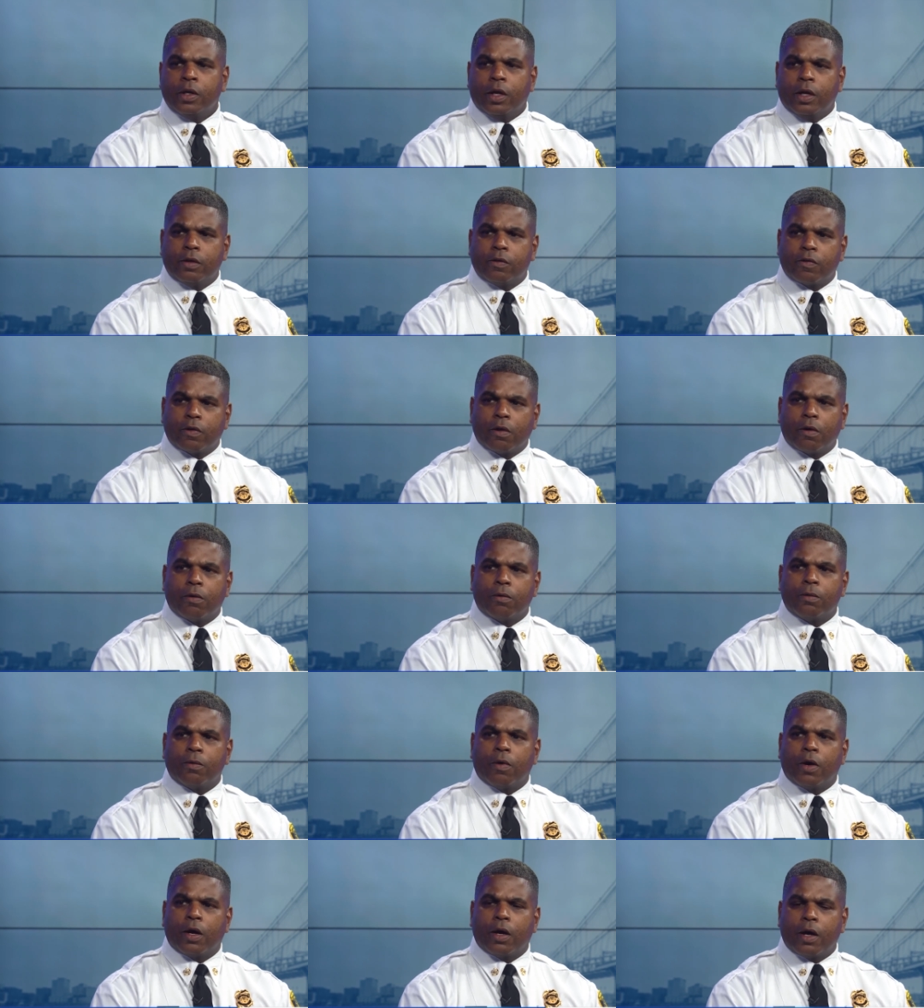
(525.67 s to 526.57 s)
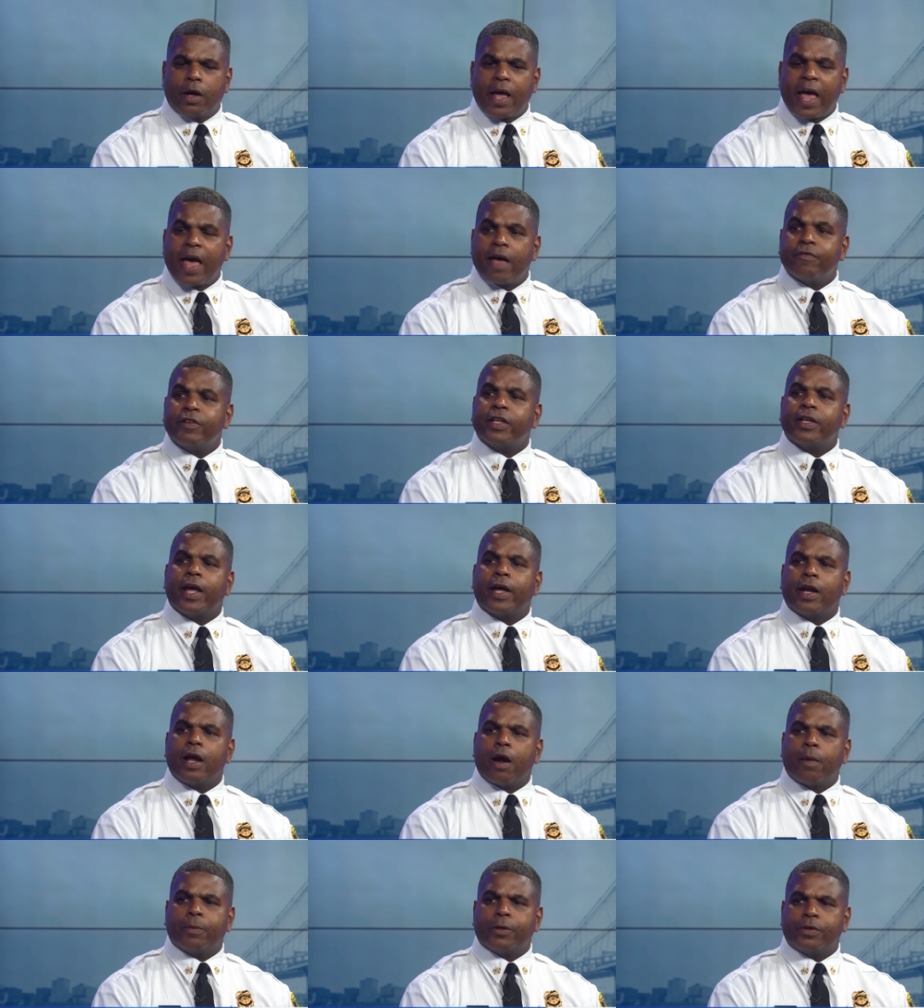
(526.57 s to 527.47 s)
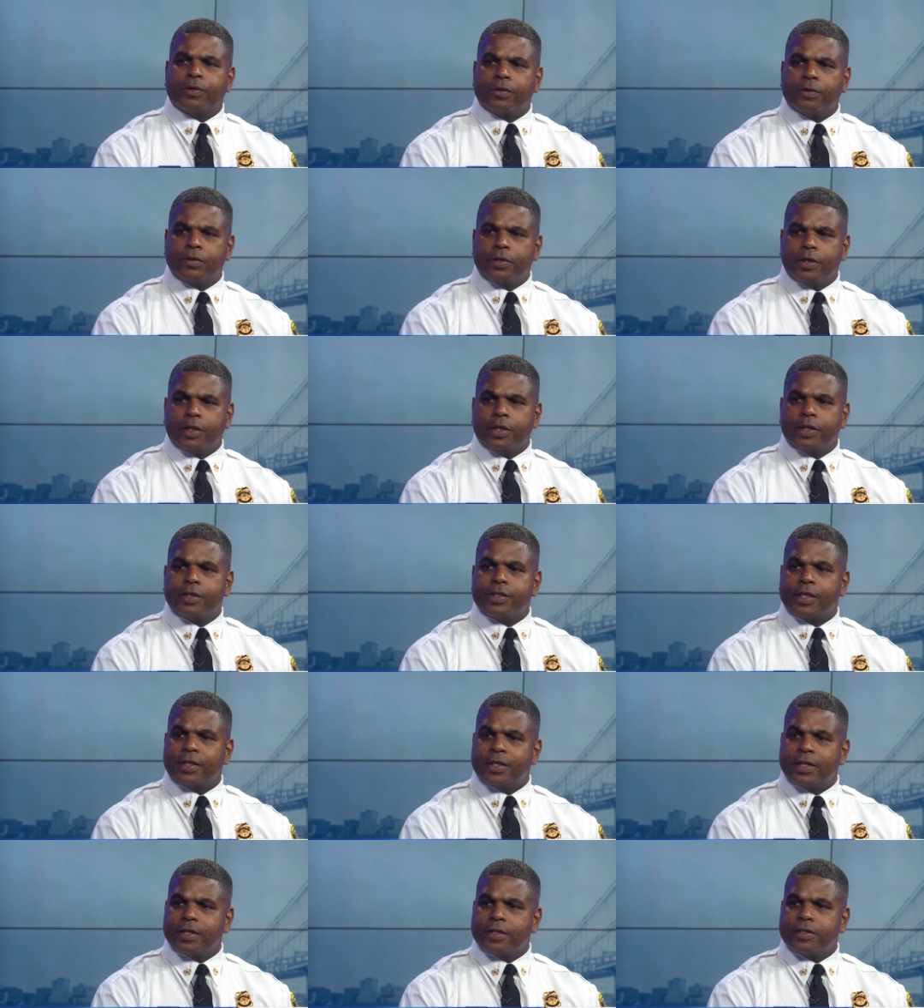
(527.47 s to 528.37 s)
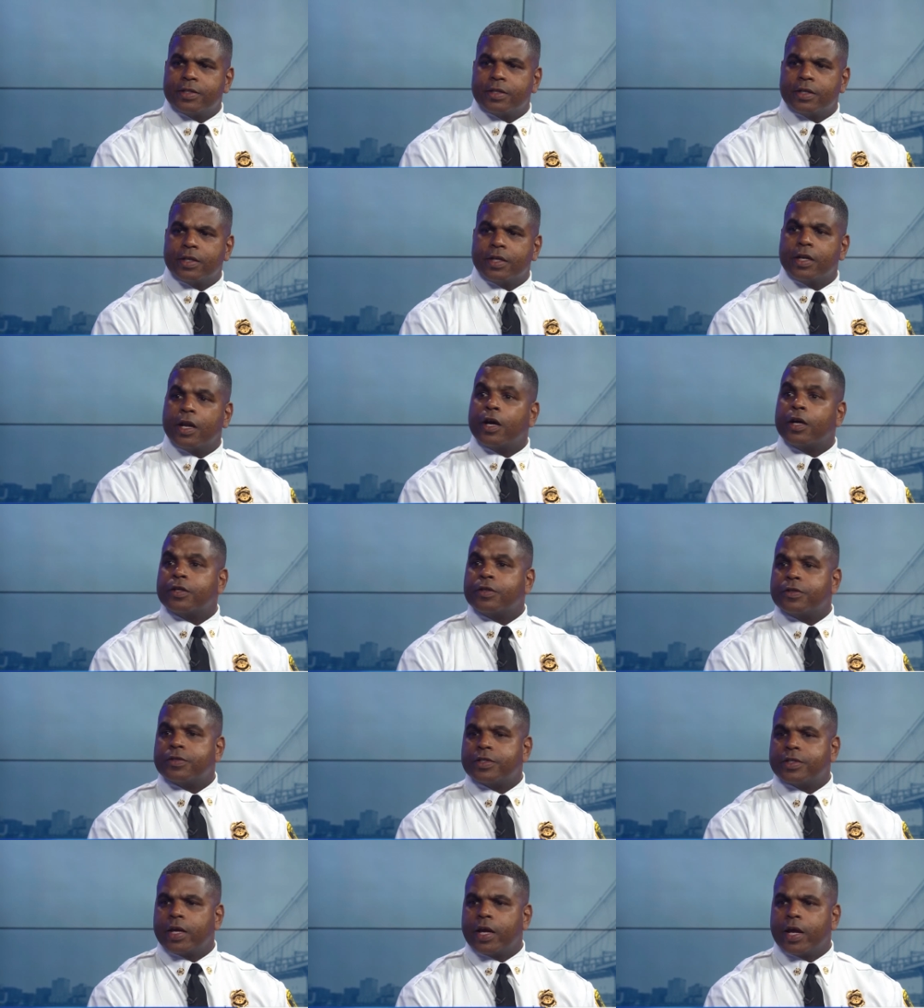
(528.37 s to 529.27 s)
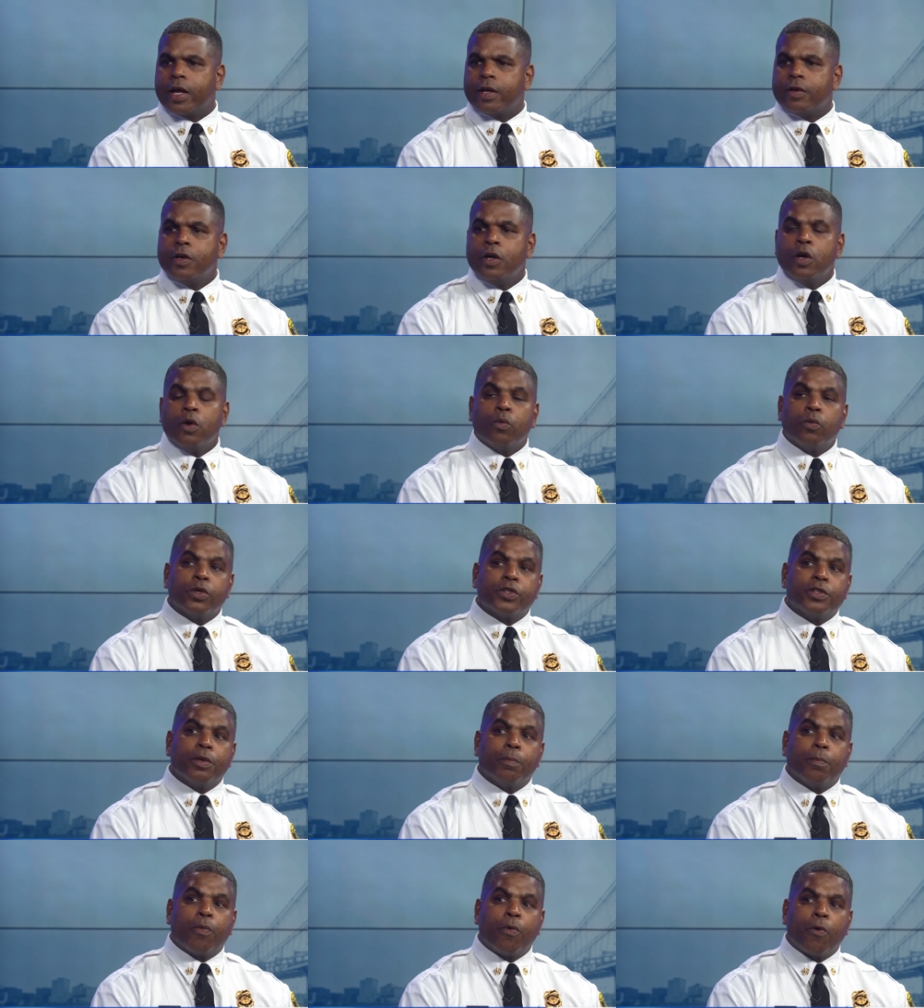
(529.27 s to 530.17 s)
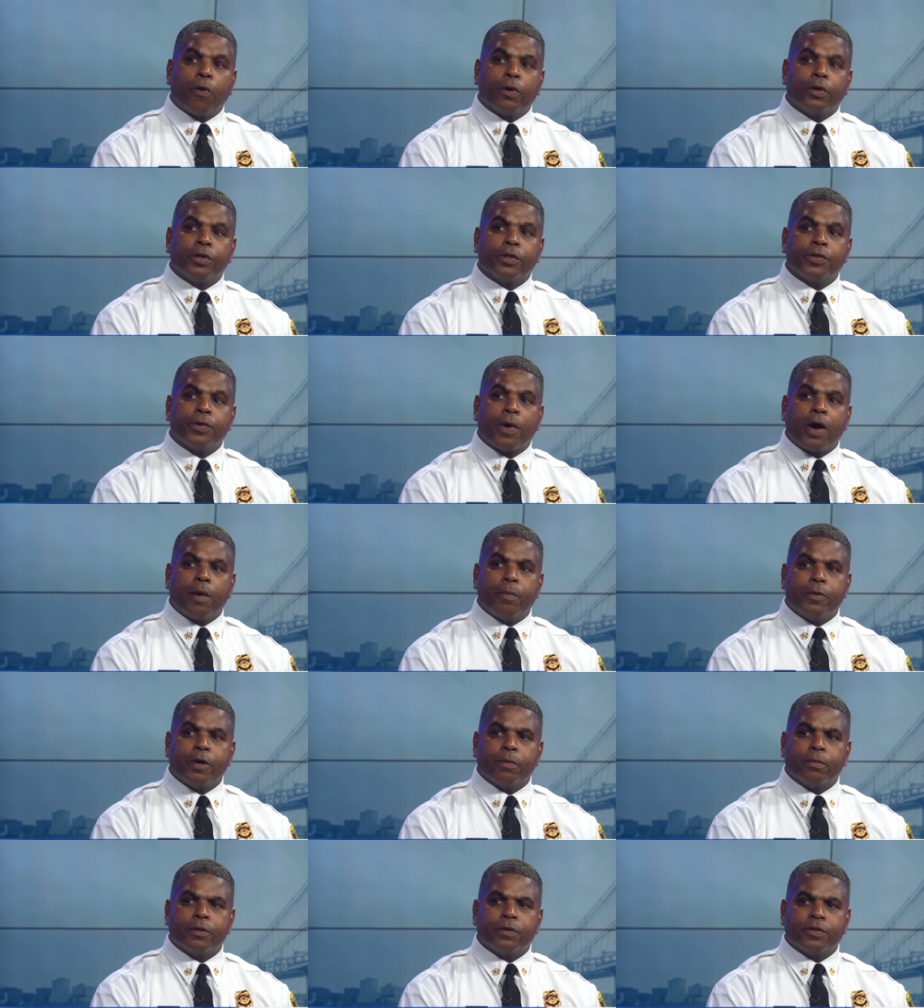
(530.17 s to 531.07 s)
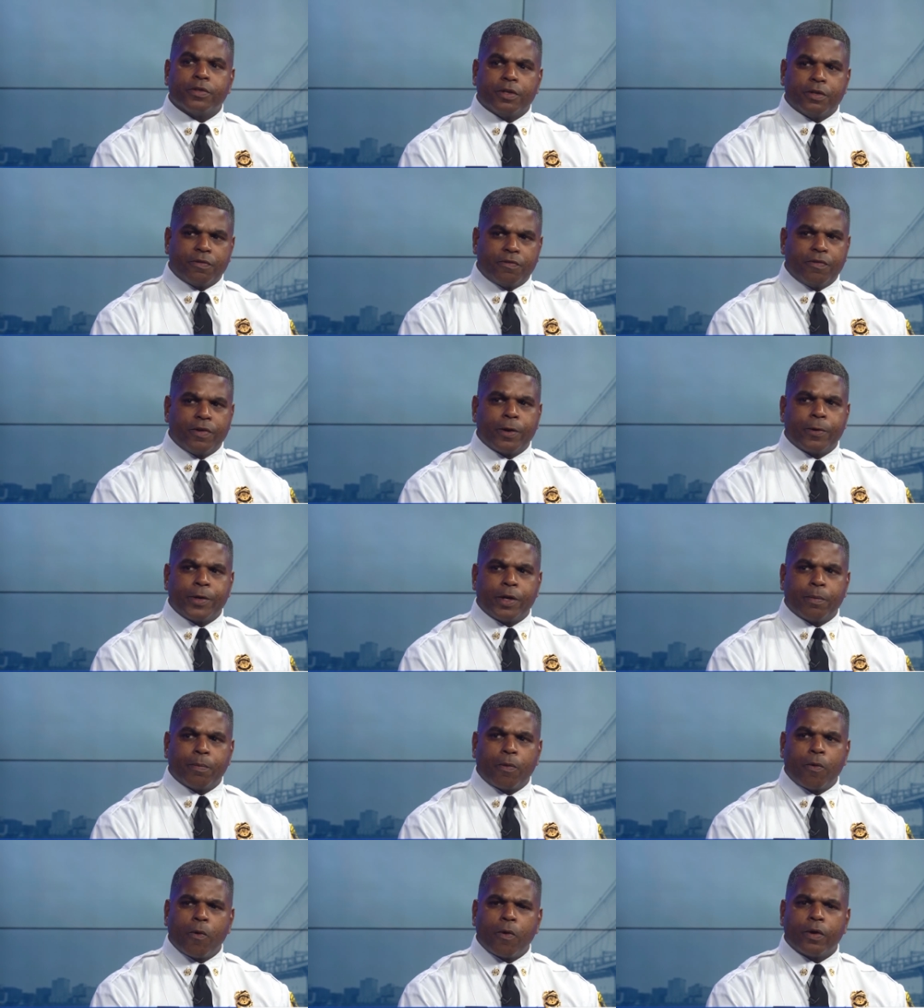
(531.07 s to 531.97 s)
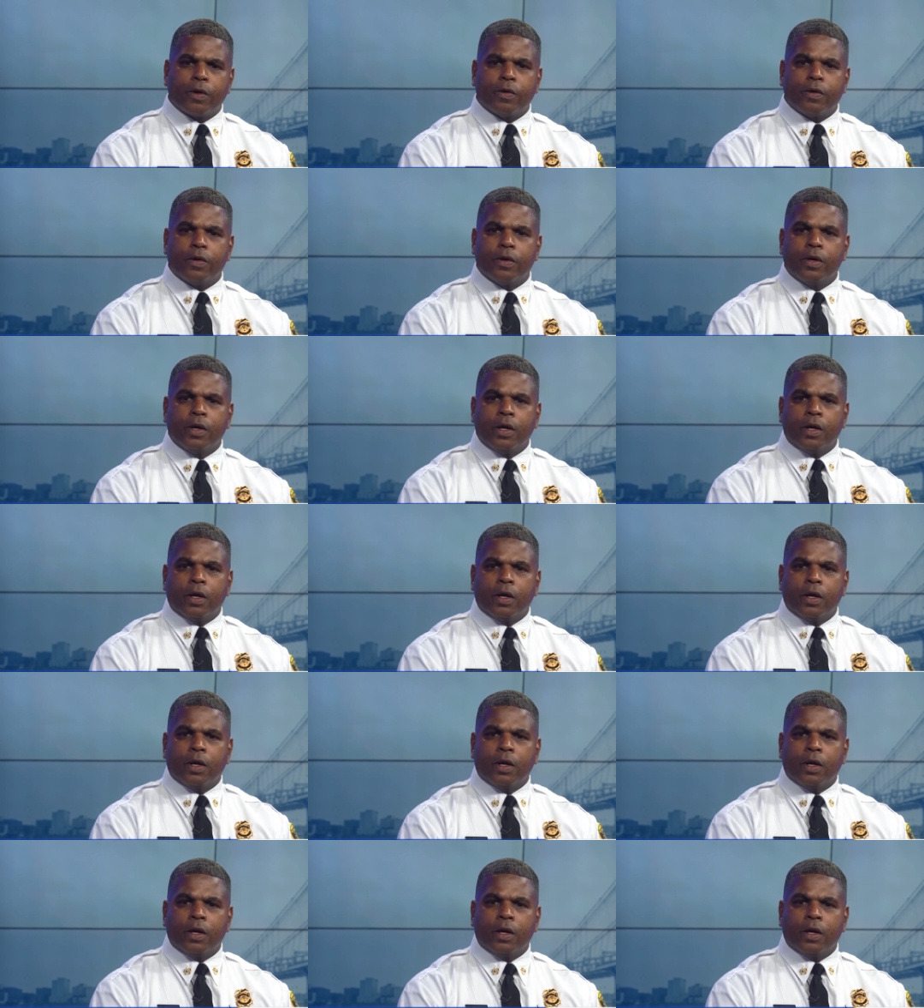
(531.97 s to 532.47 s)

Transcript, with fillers: And so uh, having that opportunity to listen and understand what's important to our members is very important.